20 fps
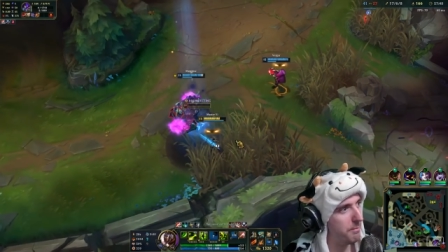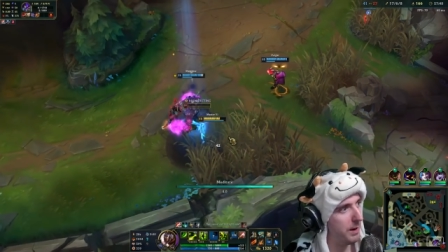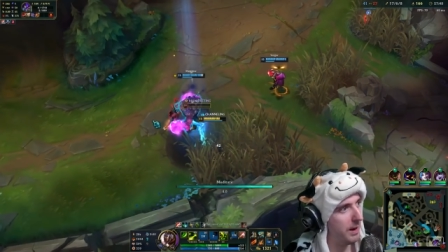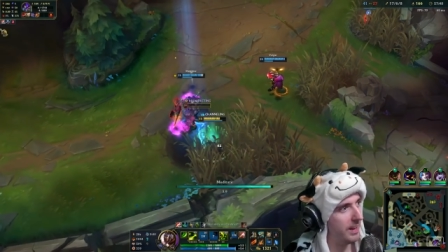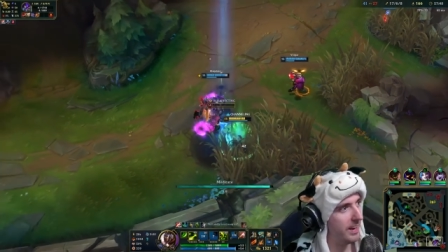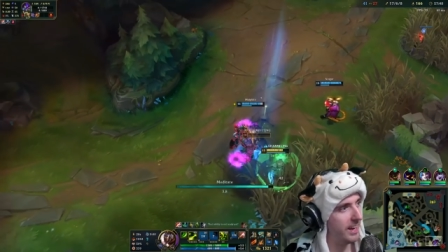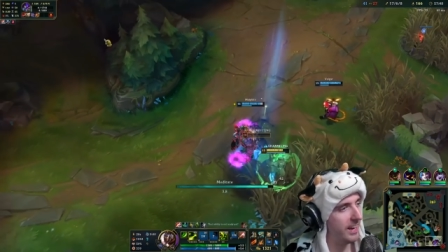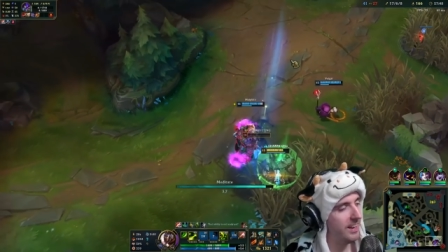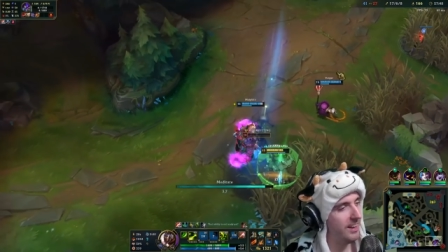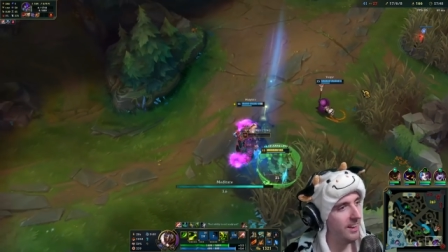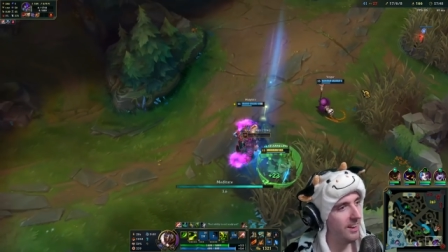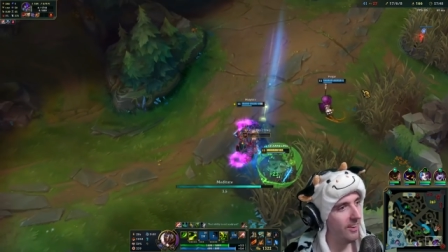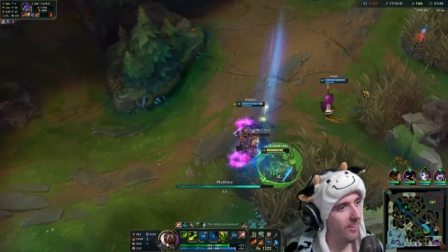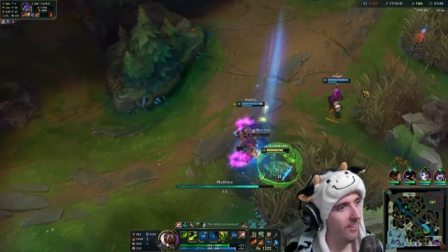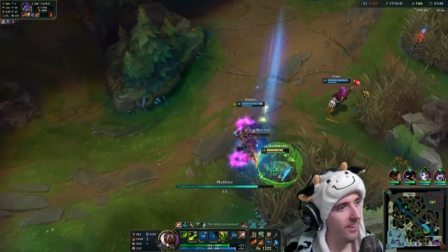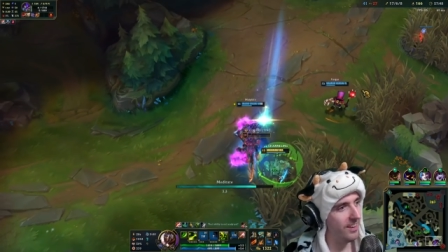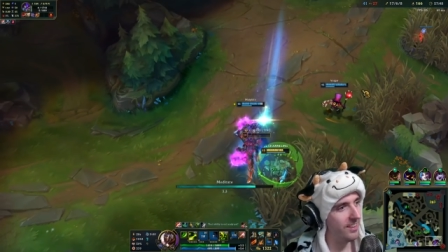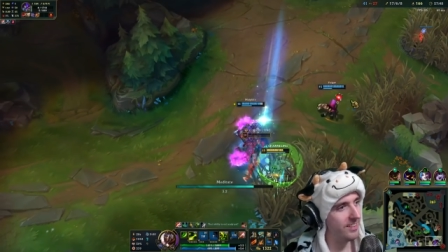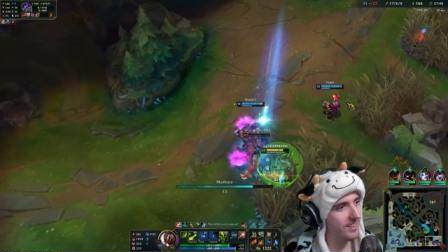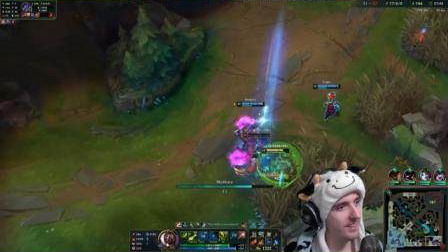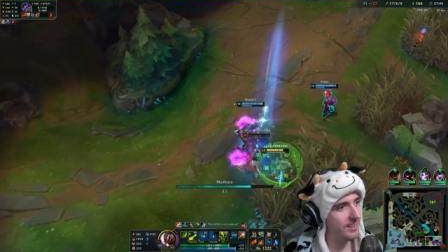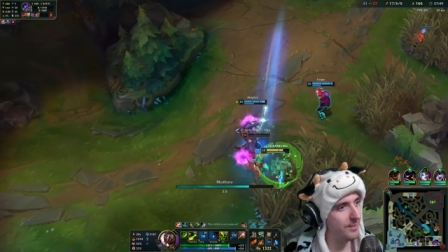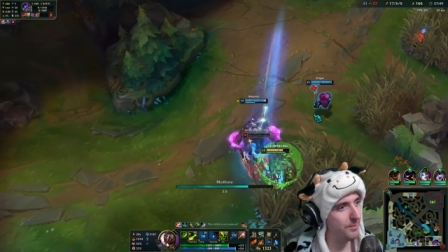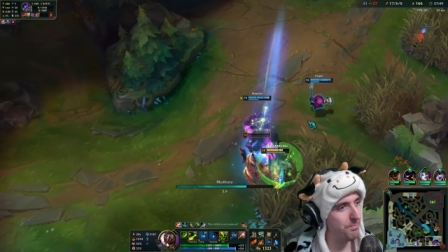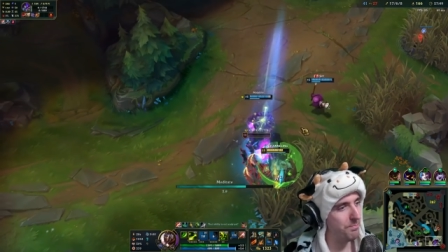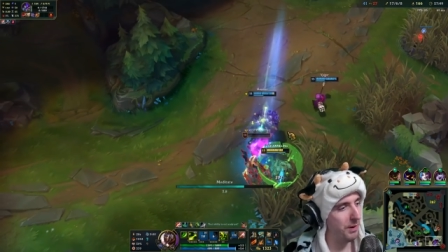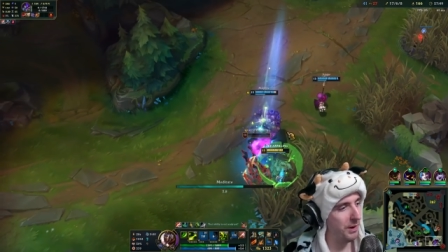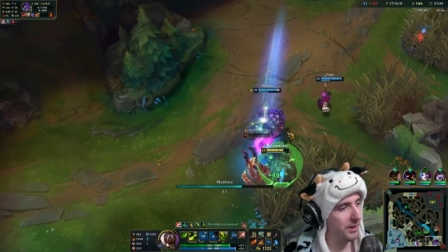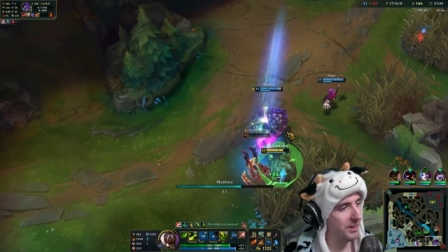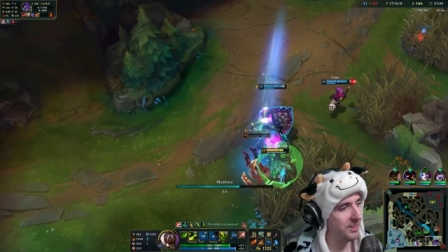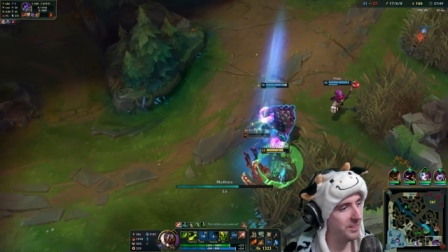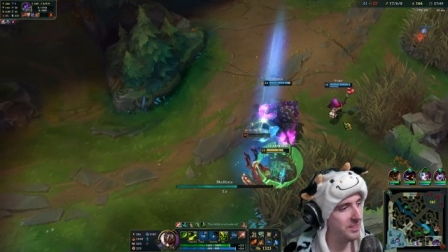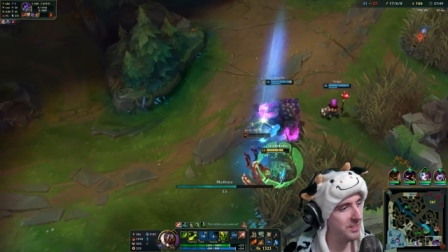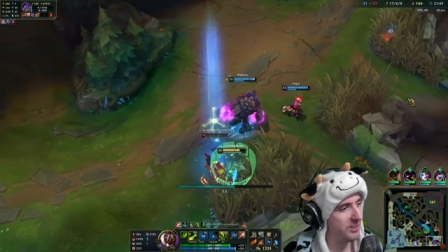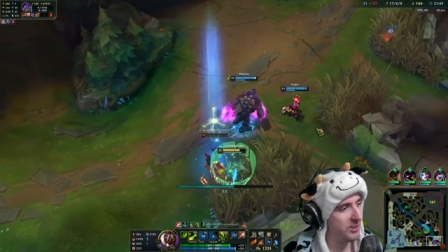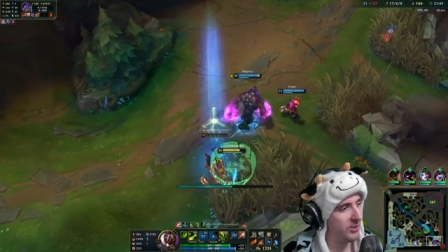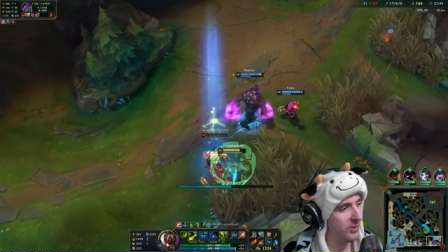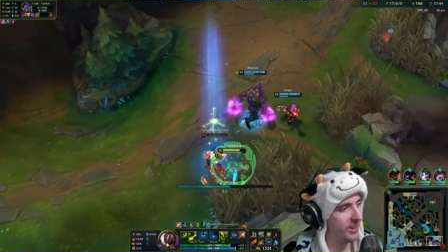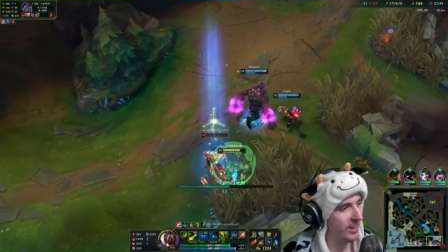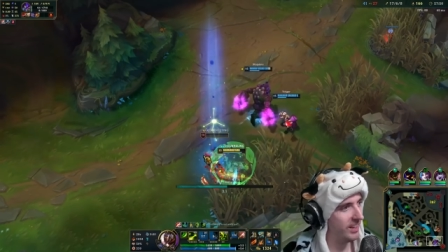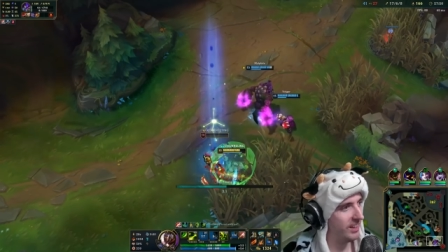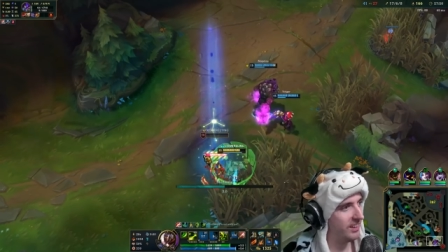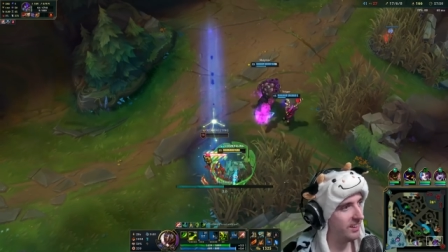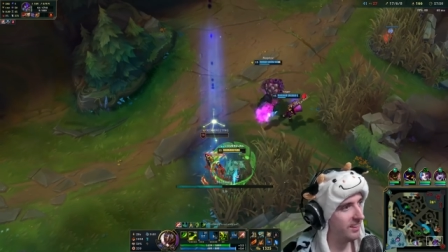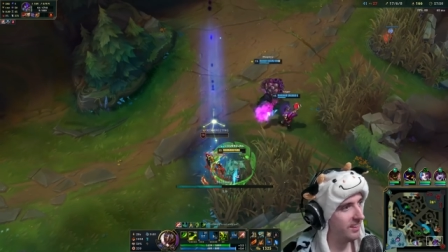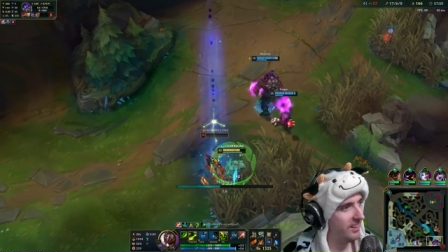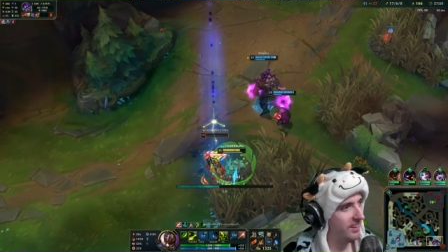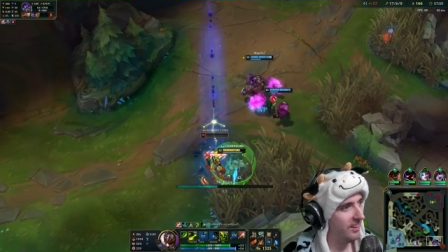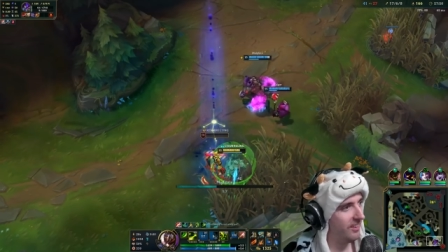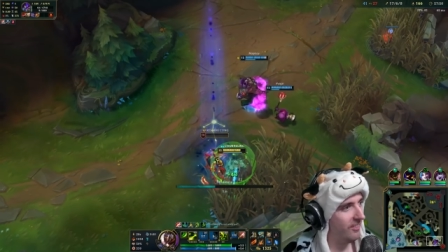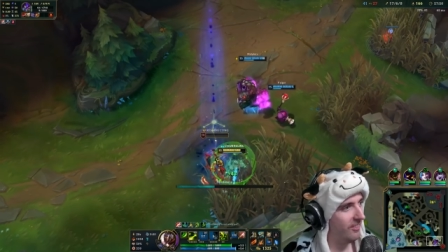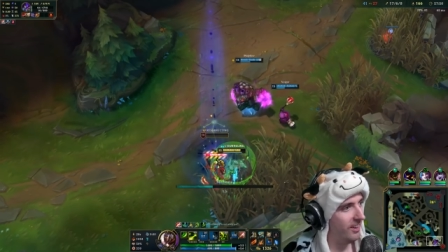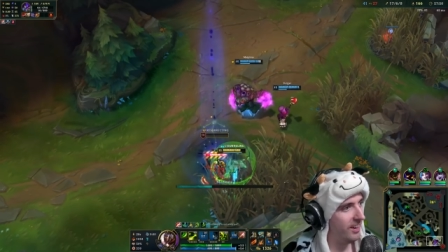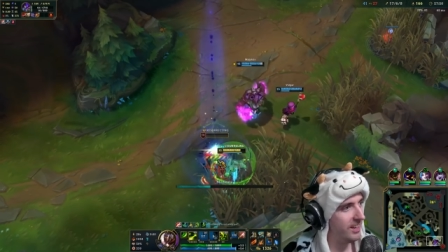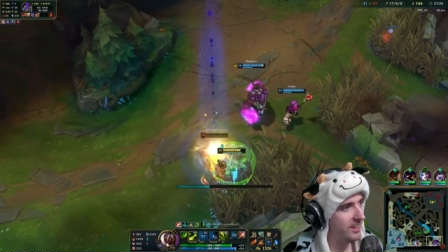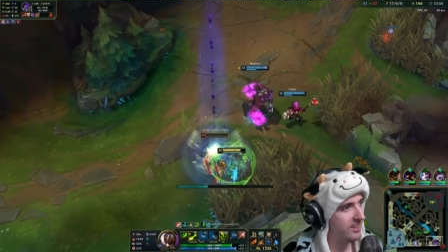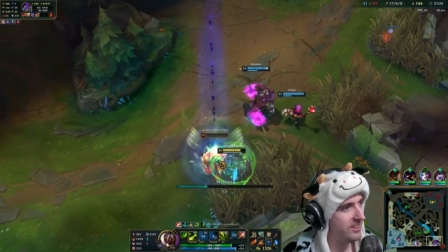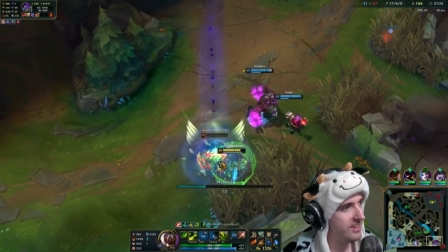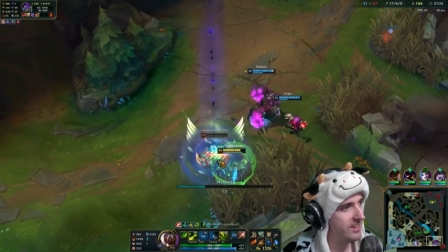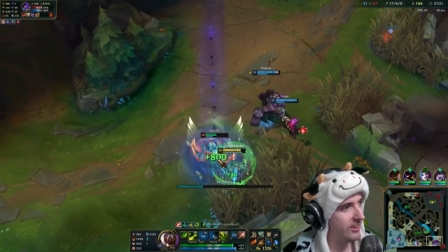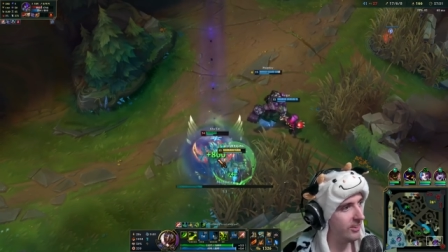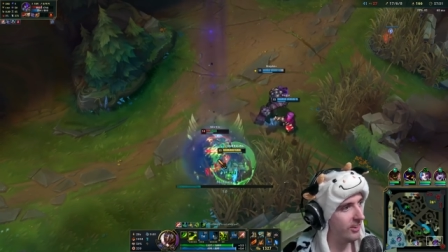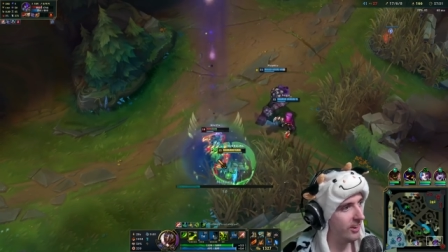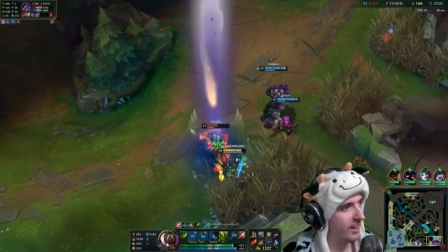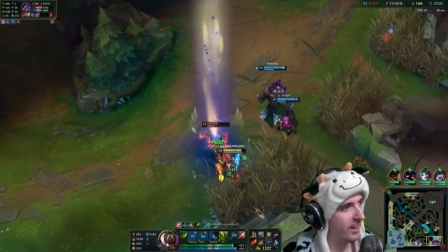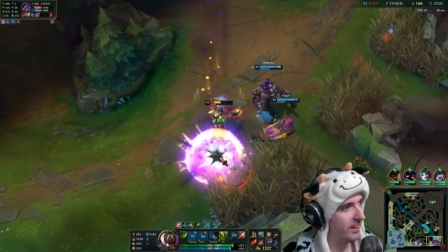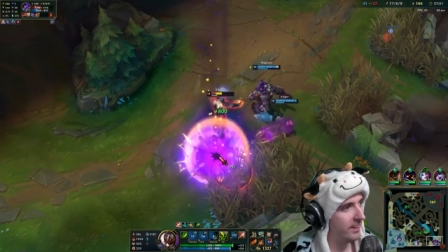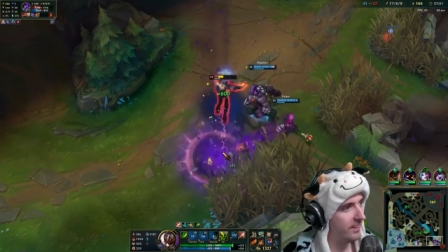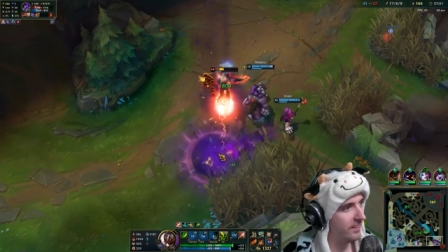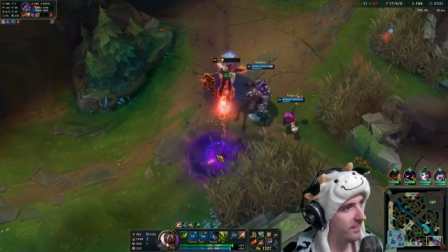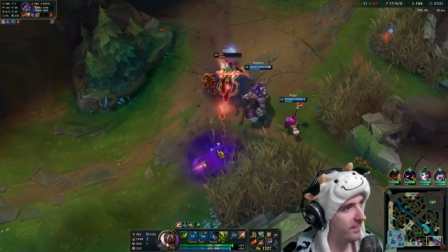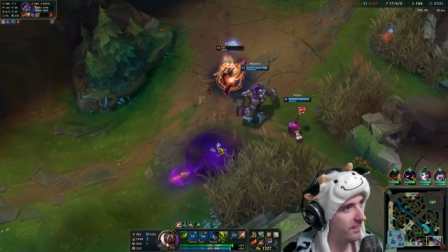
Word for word: buddy. What is this bug doing? What are you doing?